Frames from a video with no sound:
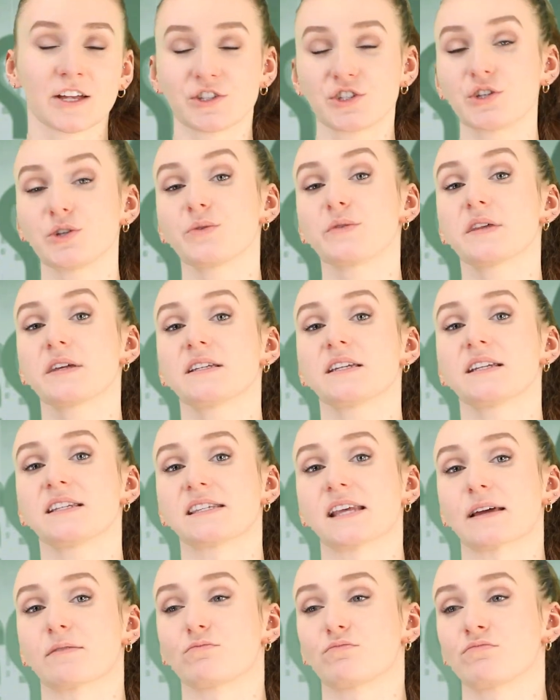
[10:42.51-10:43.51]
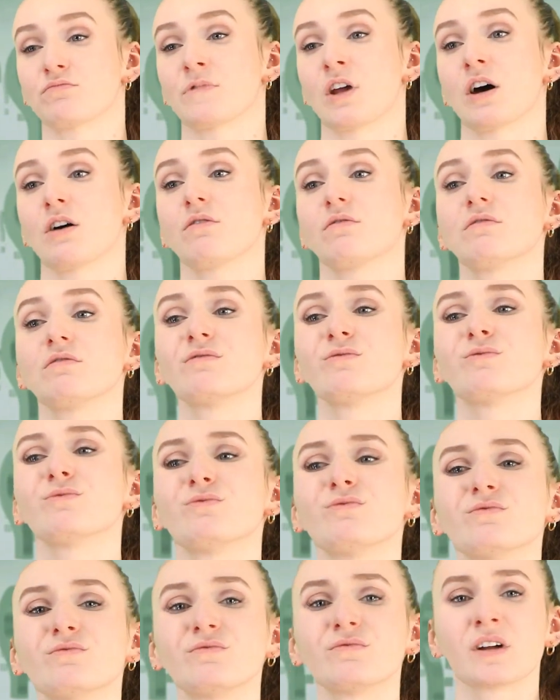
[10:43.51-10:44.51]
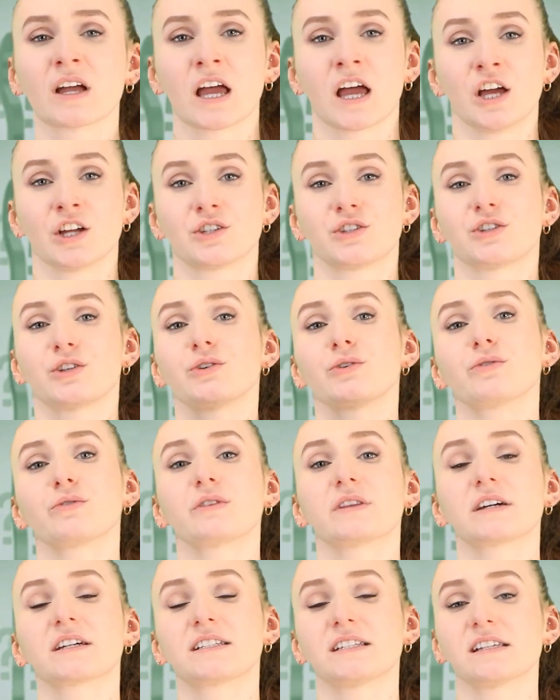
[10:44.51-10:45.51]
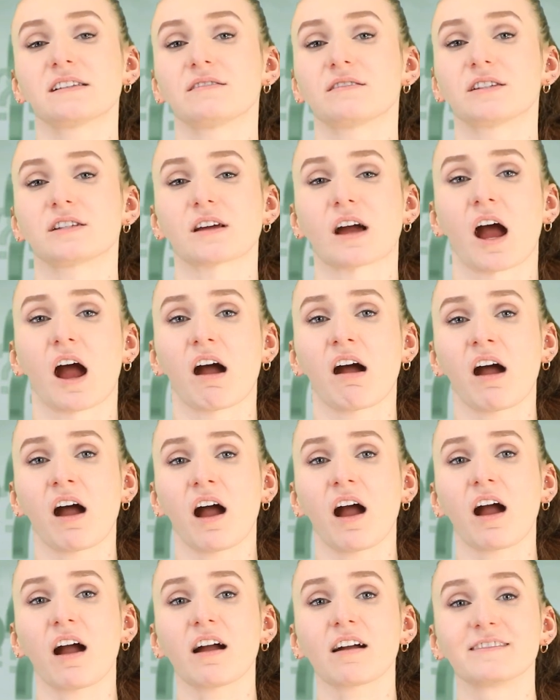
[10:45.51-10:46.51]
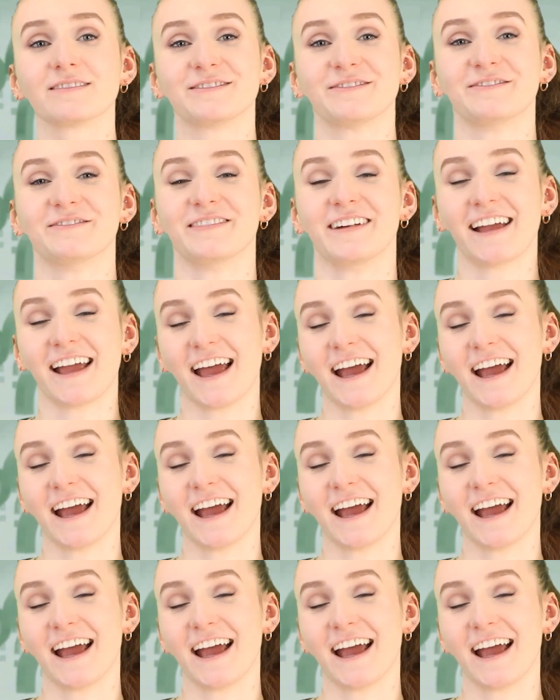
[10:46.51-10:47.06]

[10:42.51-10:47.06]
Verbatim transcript: to the disa, no, to the, Ha.